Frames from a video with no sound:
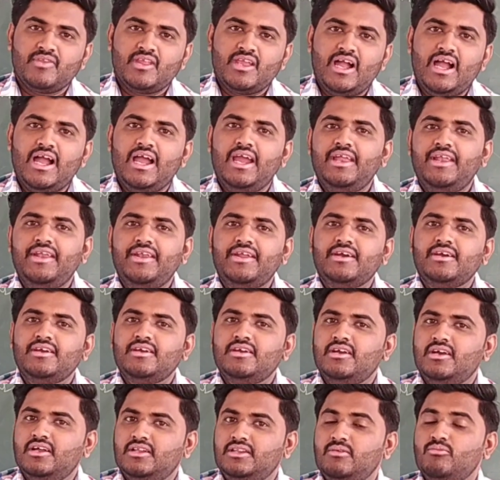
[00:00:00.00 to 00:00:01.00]
and
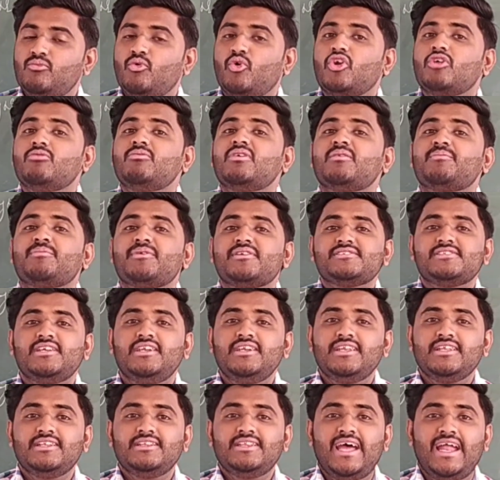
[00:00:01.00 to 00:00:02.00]
the monomer
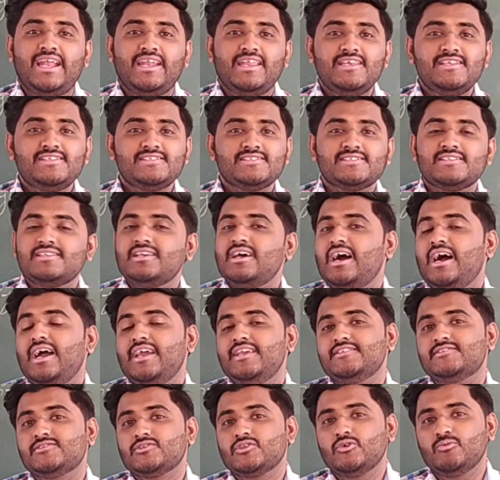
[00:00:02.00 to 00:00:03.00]
present in that is
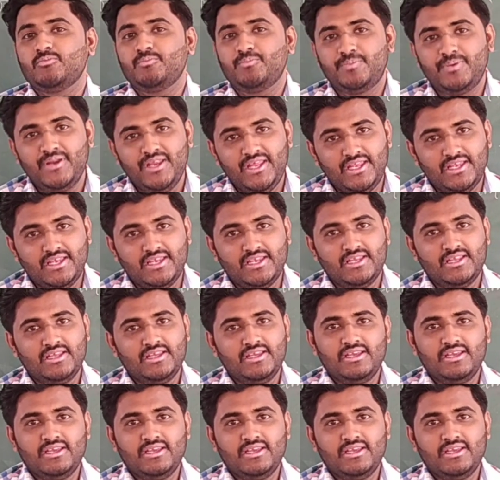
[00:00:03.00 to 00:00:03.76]
isoprene.